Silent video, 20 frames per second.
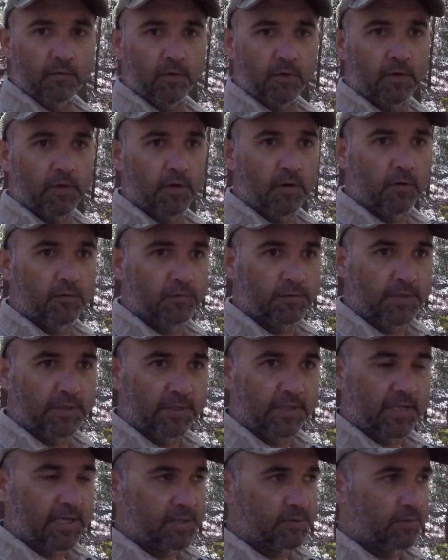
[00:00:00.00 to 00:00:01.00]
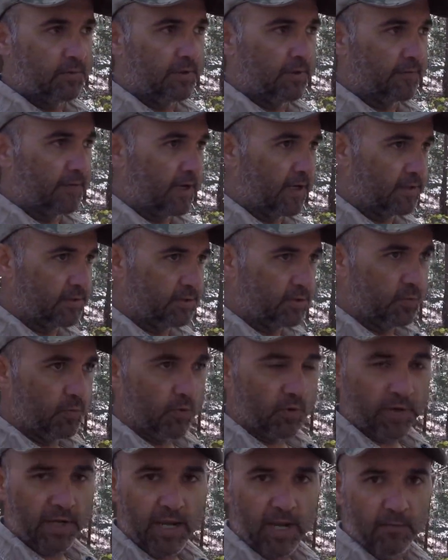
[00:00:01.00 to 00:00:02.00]
gonna go on to the next one. I've got 2 more
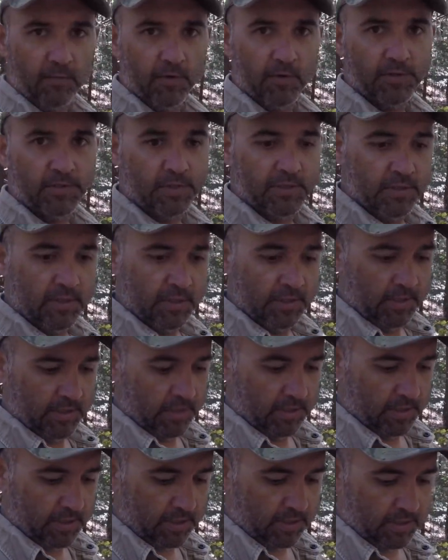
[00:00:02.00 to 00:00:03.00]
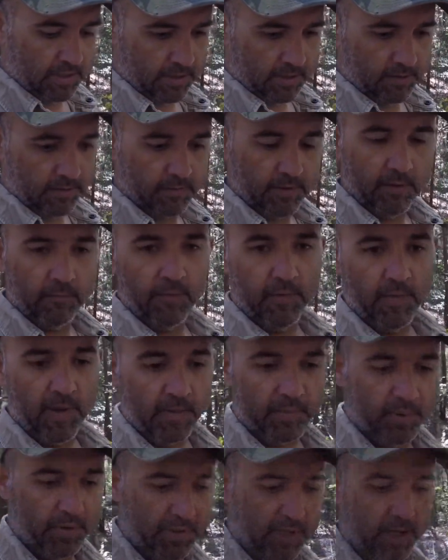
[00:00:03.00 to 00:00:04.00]
cameras that we may
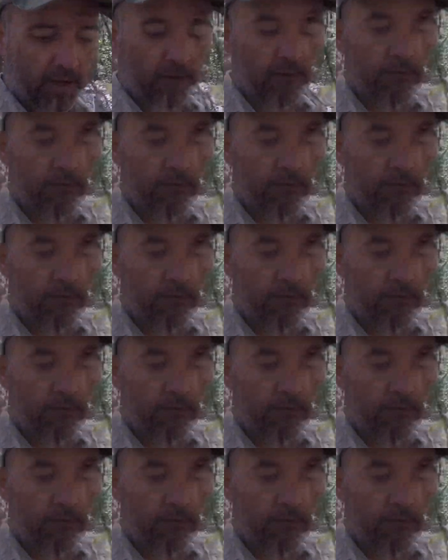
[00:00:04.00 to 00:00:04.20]
put out.